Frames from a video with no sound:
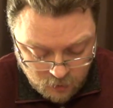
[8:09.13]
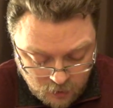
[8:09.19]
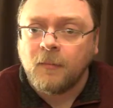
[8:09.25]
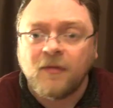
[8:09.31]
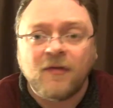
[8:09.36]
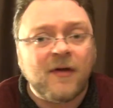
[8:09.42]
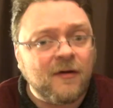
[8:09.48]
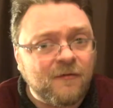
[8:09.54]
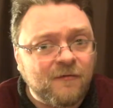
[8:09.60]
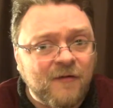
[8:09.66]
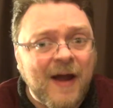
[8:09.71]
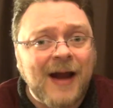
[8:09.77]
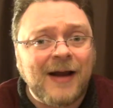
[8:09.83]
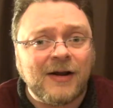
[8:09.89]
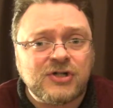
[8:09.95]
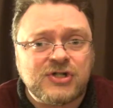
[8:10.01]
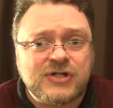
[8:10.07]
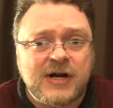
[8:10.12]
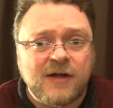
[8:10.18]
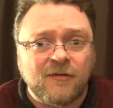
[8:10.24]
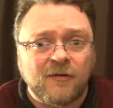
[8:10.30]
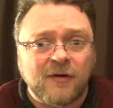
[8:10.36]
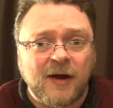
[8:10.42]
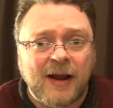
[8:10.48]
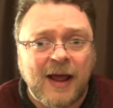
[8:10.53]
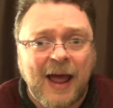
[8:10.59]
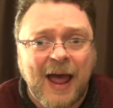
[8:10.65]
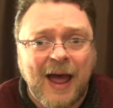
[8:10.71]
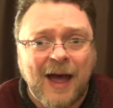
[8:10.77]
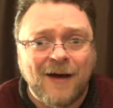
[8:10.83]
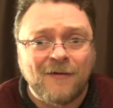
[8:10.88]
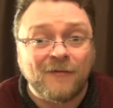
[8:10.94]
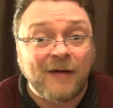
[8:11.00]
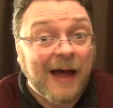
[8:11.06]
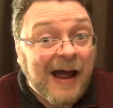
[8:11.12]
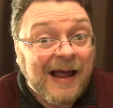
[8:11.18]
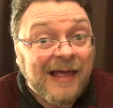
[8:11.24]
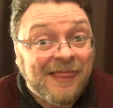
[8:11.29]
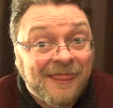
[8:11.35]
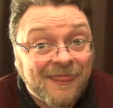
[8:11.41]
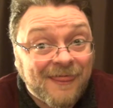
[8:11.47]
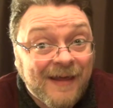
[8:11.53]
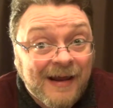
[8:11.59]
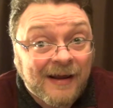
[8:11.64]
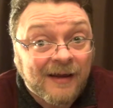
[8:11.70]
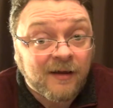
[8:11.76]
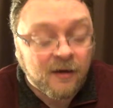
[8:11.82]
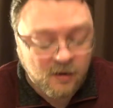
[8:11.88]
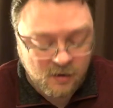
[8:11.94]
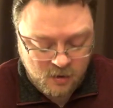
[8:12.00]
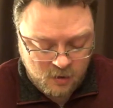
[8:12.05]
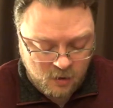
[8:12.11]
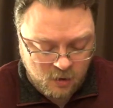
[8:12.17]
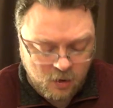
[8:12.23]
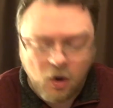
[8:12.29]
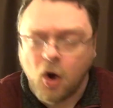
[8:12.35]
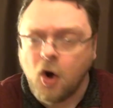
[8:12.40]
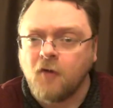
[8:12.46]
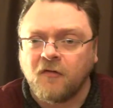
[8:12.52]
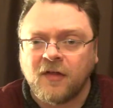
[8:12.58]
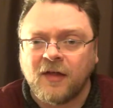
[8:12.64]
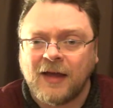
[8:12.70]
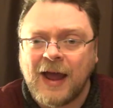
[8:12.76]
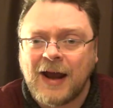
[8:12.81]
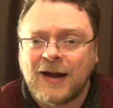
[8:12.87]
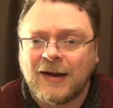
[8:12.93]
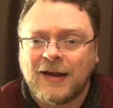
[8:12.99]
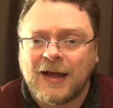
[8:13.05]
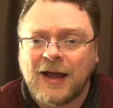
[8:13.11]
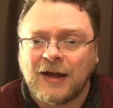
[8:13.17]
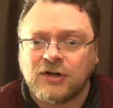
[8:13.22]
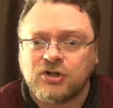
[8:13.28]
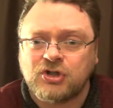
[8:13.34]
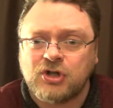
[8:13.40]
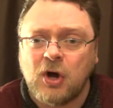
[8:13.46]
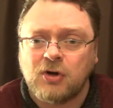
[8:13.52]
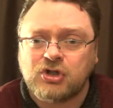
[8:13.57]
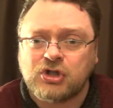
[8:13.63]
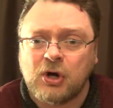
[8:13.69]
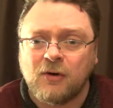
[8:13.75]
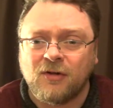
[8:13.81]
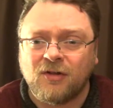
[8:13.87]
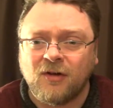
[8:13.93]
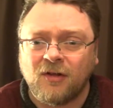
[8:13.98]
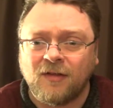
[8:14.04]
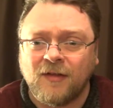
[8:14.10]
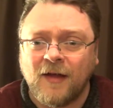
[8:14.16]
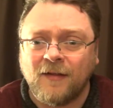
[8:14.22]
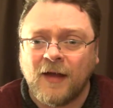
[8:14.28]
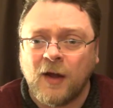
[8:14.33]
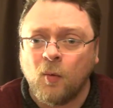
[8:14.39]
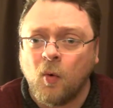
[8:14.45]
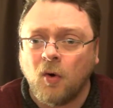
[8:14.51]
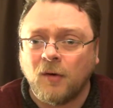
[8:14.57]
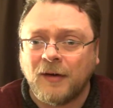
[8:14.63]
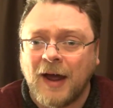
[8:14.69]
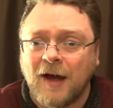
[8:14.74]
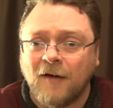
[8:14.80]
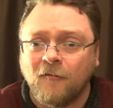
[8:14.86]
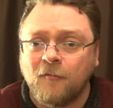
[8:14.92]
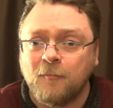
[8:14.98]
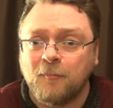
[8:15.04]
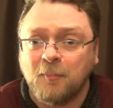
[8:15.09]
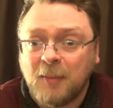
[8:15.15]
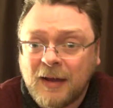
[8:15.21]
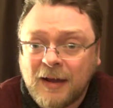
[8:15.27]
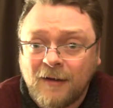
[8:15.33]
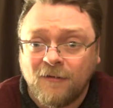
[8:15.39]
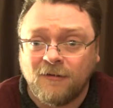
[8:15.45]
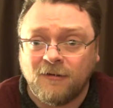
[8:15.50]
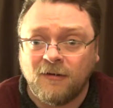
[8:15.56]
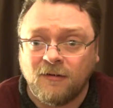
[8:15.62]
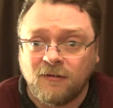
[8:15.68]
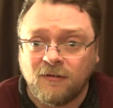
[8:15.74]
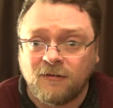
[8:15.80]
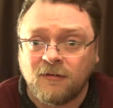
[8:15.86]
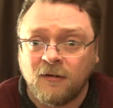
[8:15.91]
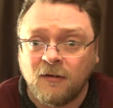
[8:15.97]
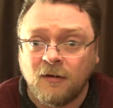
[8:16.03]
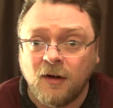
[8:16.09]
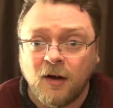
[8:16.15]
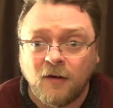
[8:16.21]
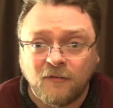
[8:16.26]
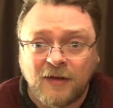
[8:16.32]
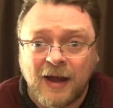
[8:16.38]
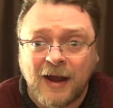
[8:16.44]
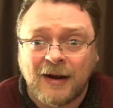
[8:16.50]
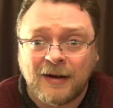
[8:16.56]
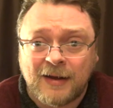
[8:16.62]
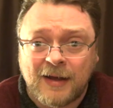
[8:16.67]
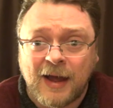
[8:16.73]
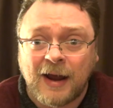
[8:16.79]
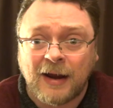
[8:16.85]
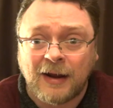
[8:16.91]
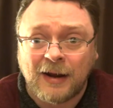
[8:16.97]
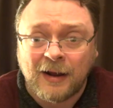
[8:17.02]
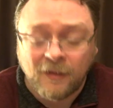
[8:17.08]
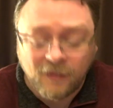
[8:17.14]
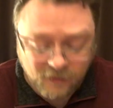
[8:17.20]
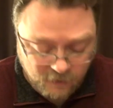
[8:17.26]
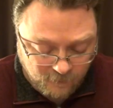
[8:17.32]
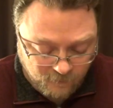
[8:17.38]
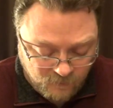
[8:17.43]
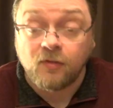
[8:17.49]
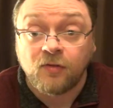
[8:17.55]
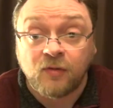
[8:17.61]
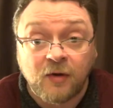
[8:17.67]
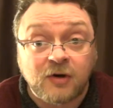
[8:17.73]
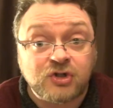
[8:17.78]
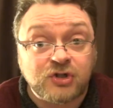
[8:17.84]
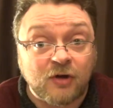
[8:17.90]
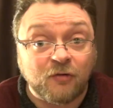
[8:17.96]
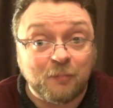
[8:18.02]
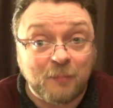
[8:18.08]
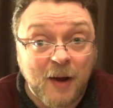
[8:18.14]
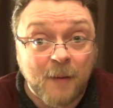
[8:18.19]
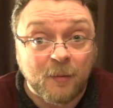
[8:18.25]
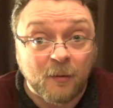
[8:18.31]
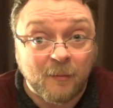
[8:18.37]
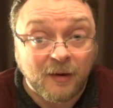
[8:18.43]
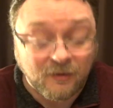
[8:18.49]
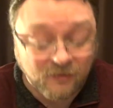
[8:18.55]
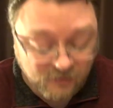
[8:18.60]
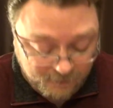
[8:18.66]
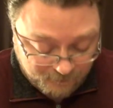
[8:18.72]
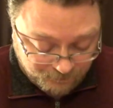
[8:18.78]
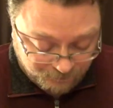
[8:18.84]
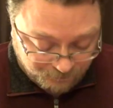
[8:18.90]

But the advantage these are gonna have, I think, over the candy cane JoJo's is that they won't have pieces of candy cane in them. They're just peppermint.